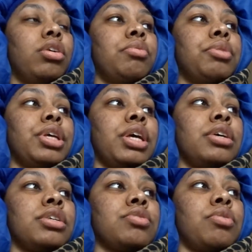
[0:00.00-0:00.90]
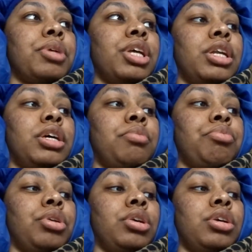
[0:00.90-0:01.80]
But yeah, so I'm gonna get up
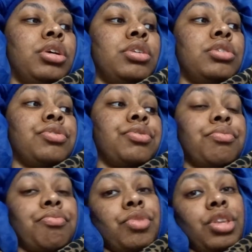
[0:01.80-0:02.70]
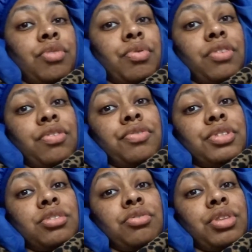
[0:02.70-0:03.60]
and get ready for physical